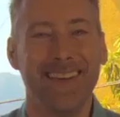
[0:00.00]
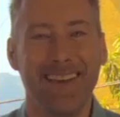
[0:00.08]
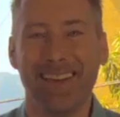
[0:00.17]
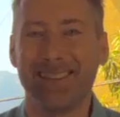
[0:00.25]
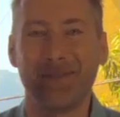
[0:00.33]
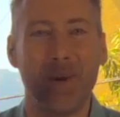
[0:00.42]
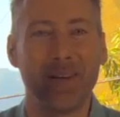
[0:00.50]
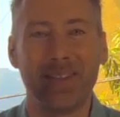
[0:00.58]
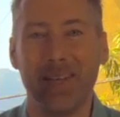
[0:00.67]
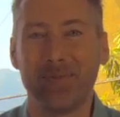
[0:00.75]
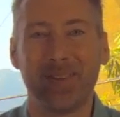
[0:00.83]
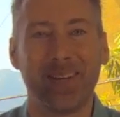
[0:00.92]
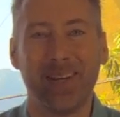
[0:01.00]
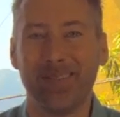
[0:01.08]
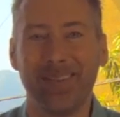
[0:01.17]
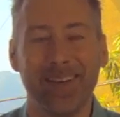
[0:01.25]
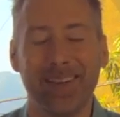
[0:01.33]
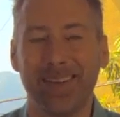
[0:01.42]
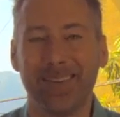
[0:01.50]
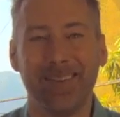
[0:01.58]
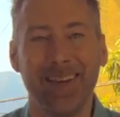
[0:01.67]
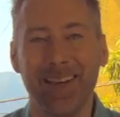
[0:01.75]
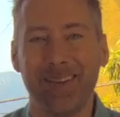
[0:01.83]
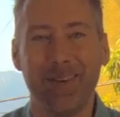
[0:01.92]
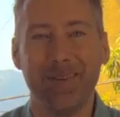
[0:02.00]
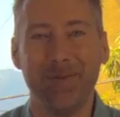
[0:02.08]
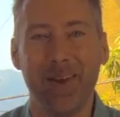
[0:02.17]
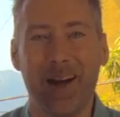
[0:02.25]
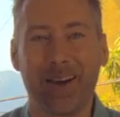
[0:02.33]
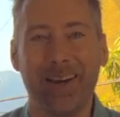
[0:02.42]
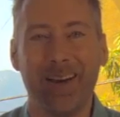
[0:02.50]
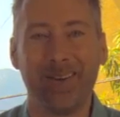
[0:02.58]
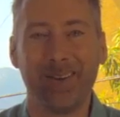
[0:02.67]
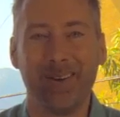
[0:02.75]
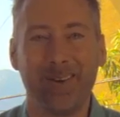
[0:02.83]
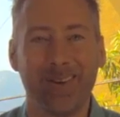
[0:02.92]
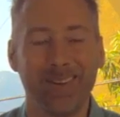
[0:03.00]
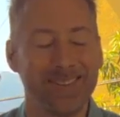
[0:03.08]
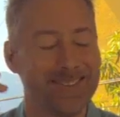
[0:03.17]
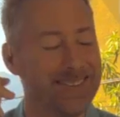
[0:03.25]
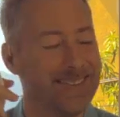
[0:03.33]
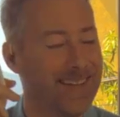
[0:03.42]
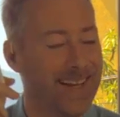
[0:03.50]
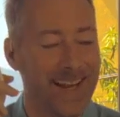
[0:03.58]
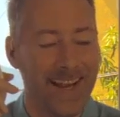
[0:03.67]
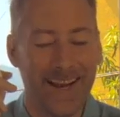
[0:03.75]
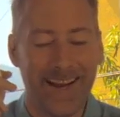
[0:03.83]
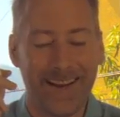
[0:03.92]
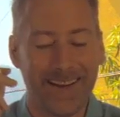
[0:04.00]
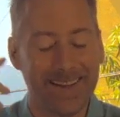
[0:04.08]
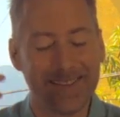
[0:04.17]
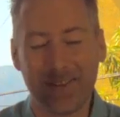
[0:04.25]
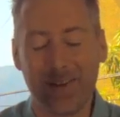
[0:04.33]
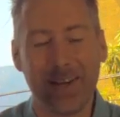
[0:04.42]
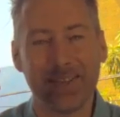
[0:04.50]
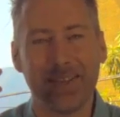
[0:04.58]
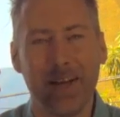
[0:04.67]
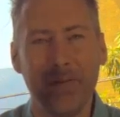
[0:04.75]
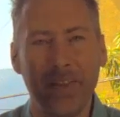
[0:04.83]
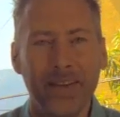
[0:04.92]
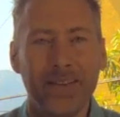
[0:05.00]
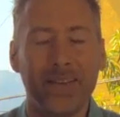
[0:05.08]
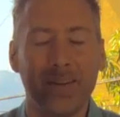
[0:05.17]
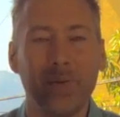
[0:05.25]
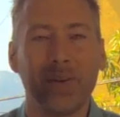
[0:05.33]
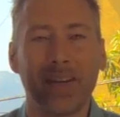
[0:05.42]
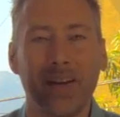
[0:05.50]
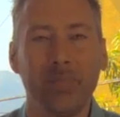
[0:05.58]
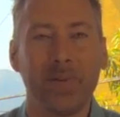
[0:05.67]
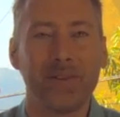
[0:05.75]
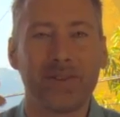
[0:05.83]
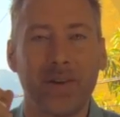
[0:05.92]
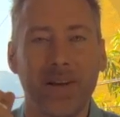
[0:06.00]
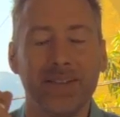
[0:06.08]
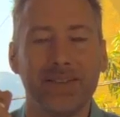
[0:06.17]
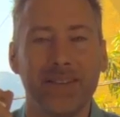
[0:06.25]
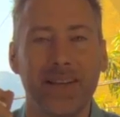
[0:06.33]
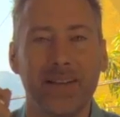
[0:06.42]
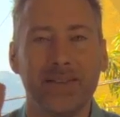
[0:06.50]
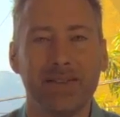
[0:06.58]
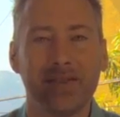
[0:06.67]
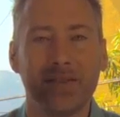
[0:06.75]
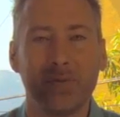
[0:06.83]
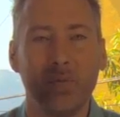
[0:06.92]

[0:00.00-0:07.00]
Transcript: Yeah, SWAT teams will come in and be knocking down doors. And it's crazy. Everything to do with government is crazy. And I just